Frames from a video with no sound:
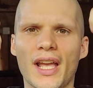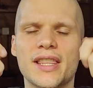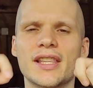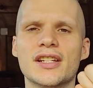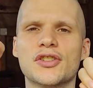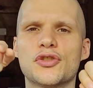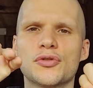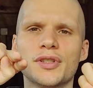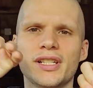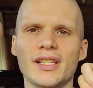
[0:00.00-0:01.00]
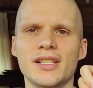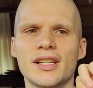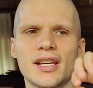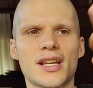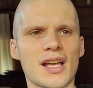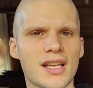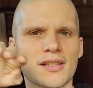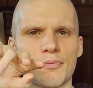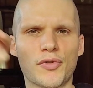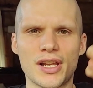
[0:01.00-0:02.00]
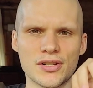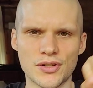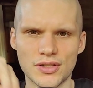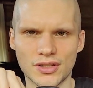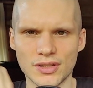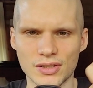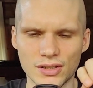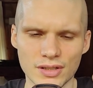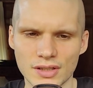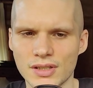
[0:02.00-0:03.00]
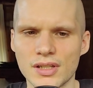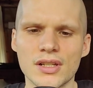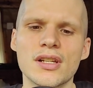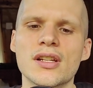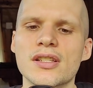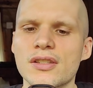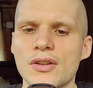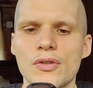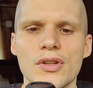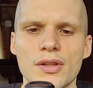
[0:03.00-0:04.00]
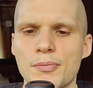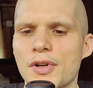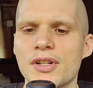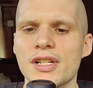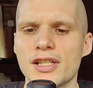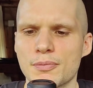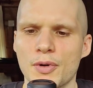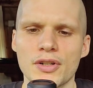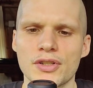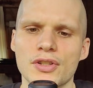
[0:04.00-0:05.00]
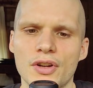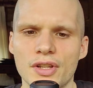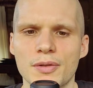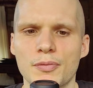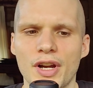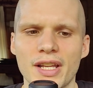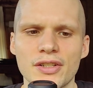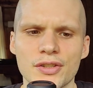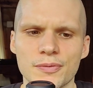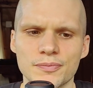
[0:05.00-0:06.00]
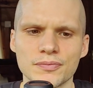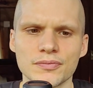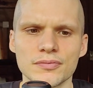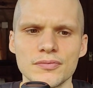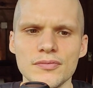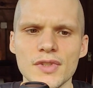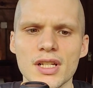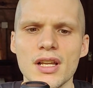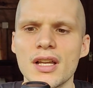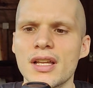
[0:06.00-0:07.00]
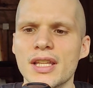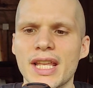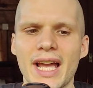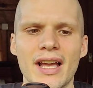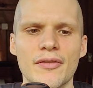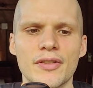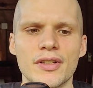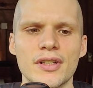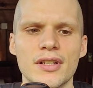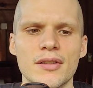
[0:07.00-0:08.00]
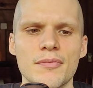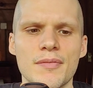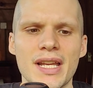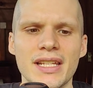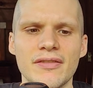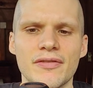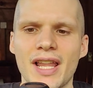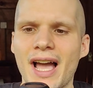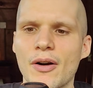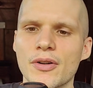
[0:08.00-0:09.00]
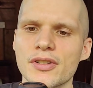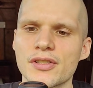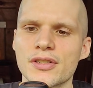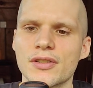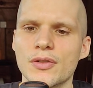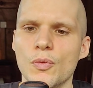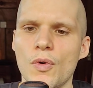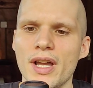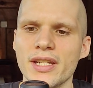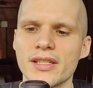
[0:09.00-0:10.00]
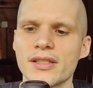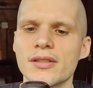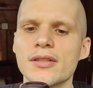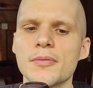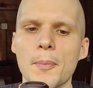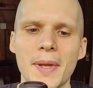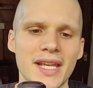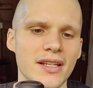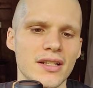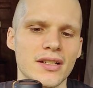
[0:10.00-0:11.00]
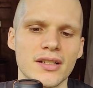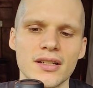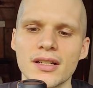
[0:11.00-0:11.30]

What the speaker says: and then a tree has branches. So the bird is perched on the branch. They have many flowers, white, pink,